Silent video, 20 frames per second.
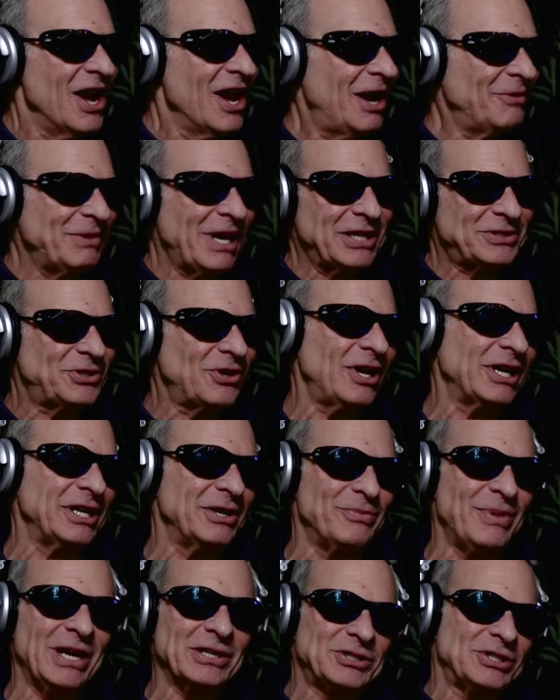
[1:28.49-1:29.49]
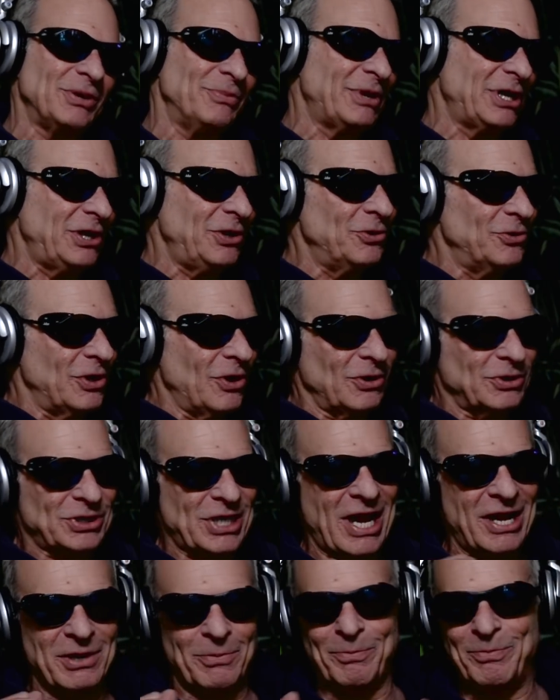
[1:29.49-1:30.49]
I'm not talking about somebody who knows
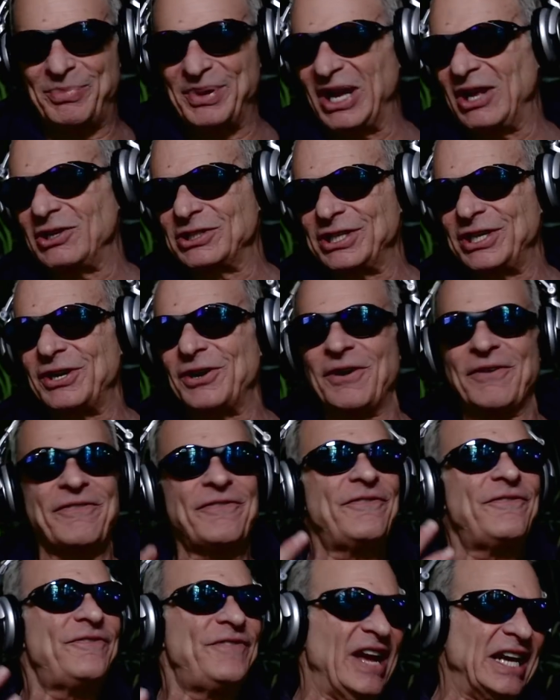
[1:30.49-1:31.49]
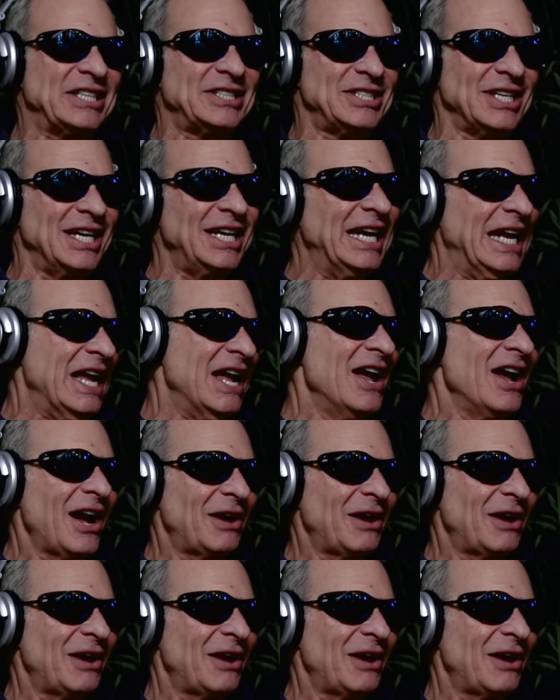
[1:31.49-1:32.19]
how to build it or fix it.